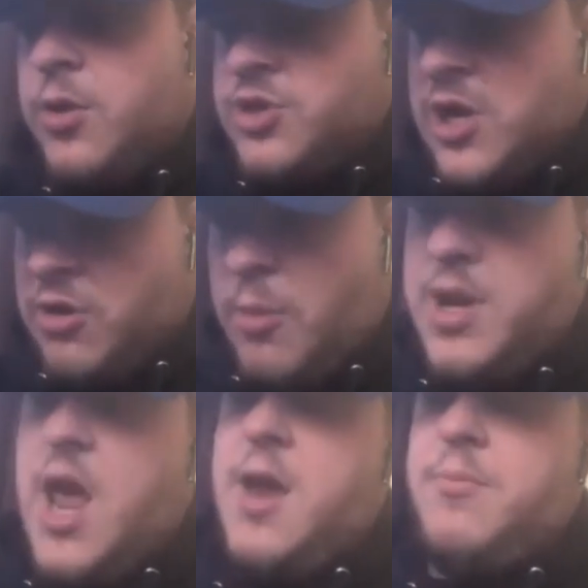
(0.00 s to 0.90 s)
who shall not be
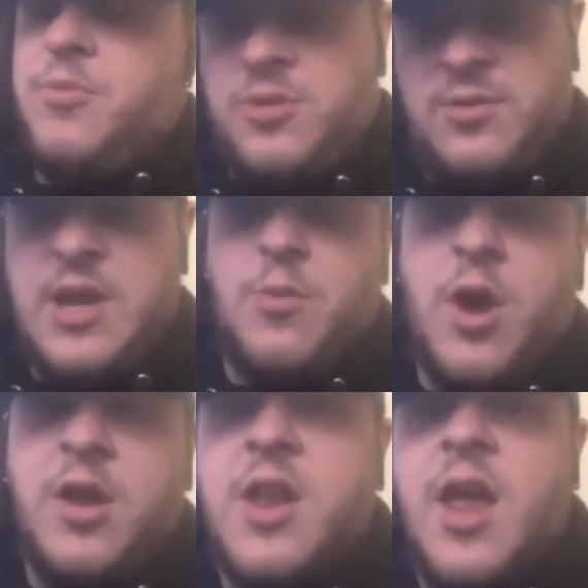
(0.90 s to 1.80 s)
named did what
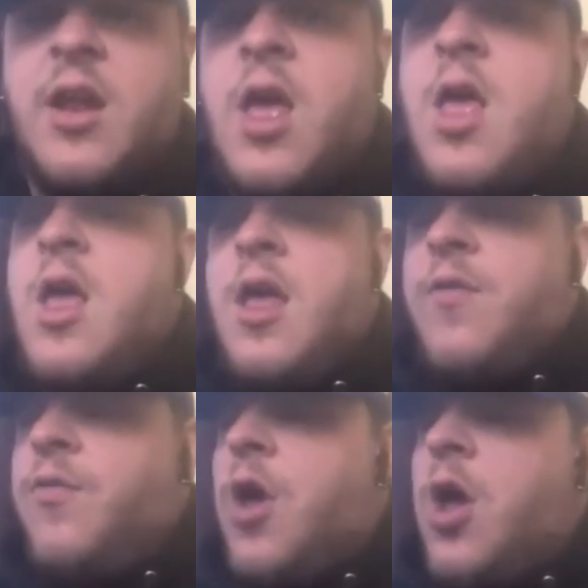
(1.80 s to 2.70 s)
he did,
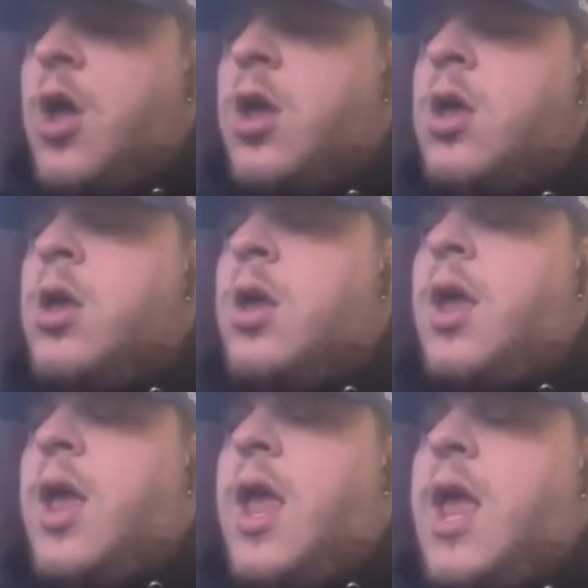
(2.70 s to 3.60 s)
that
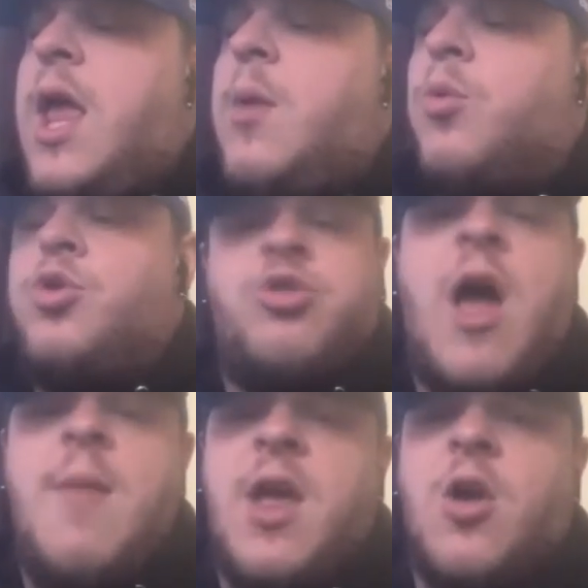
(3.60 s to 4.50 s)
he would try
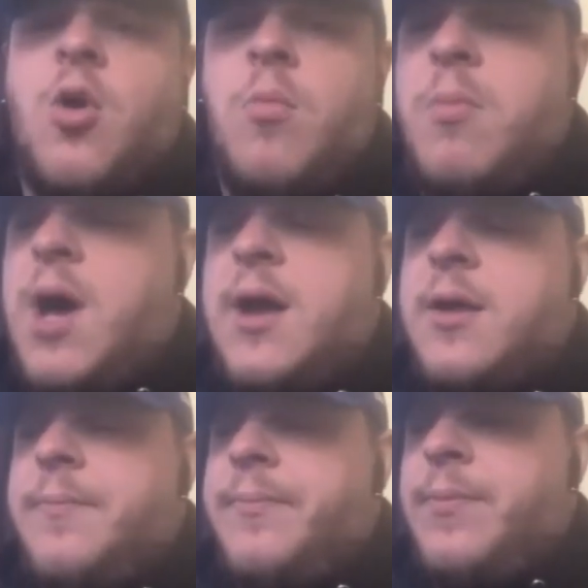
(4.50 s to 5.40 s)
and make a comeback.
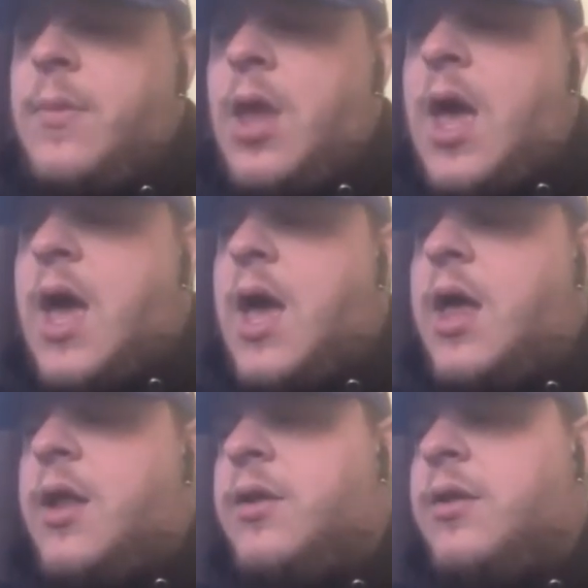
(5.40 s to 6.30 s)

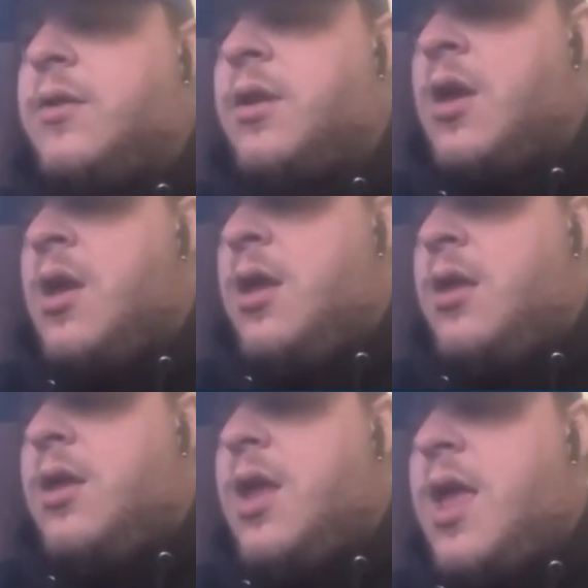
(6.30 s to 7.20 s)
And
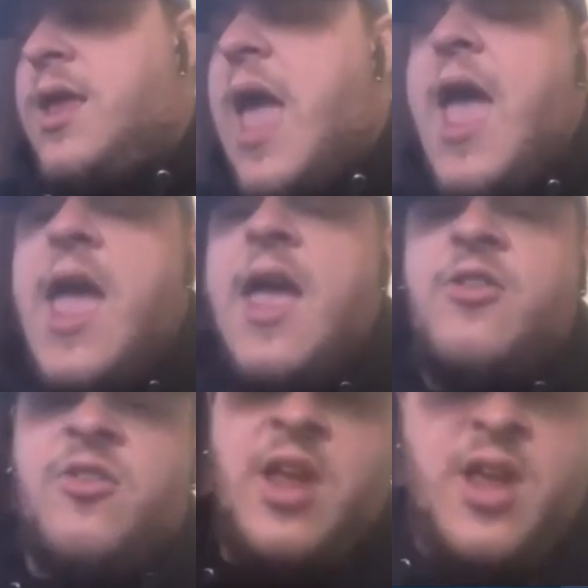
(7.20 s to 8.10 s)
yeah, it is
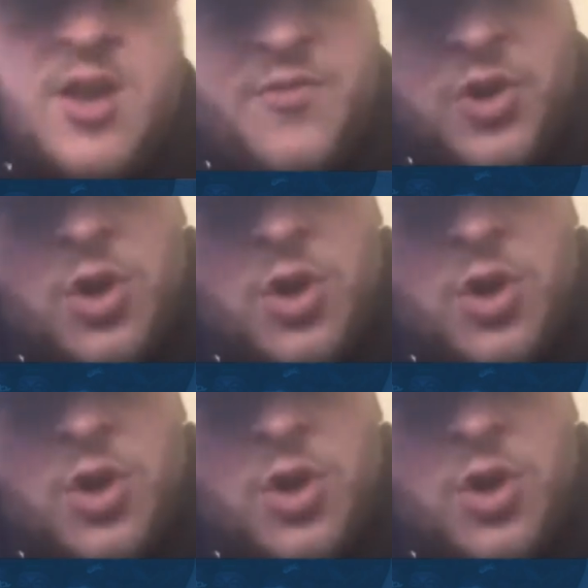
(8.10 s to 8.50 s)
needed for the